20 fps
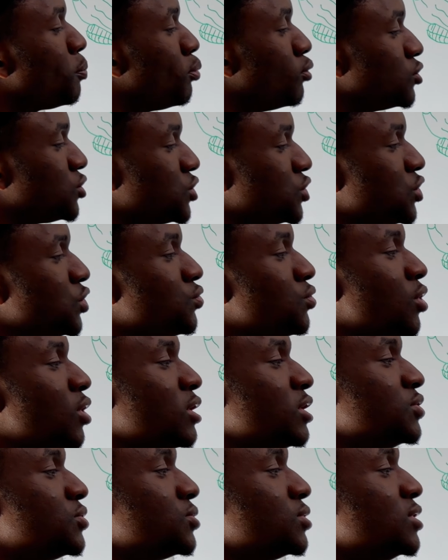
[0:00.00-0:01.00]

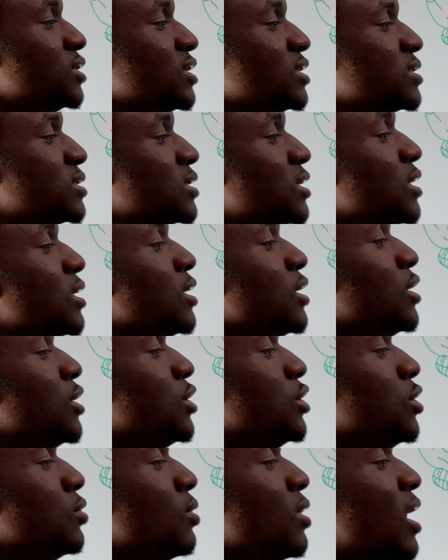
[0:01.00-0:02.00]
posteriorly to this,
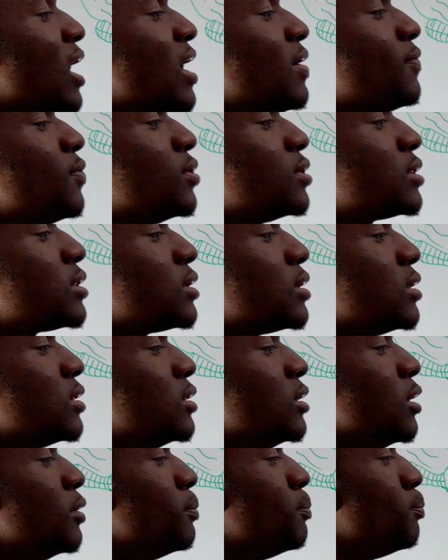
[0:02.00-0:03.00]
you will have what?
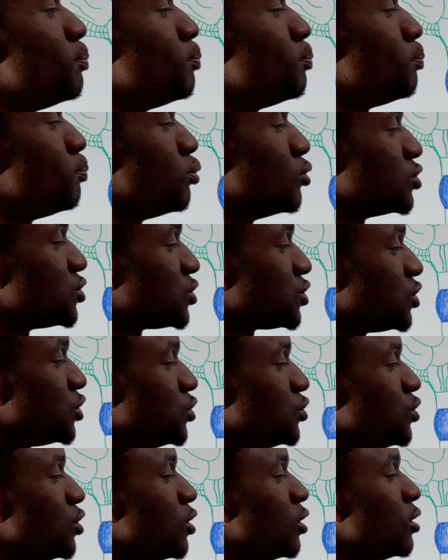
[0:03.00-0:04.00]
The
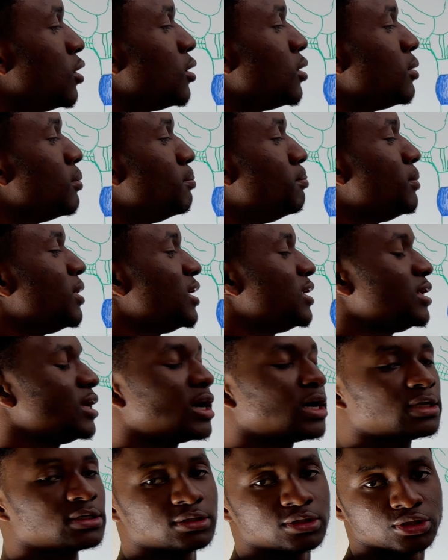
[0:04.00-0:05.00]
posterior
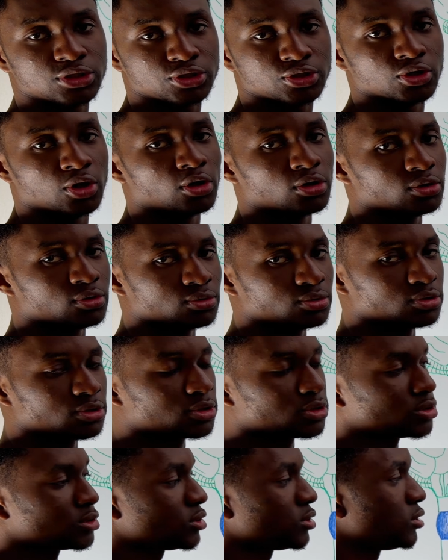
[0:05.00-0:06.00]
median
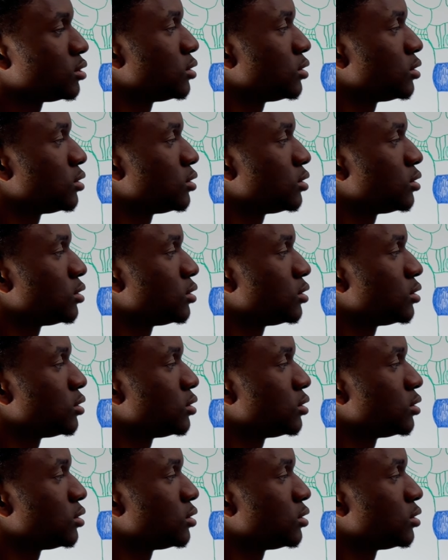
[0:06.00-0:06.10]
sulcus.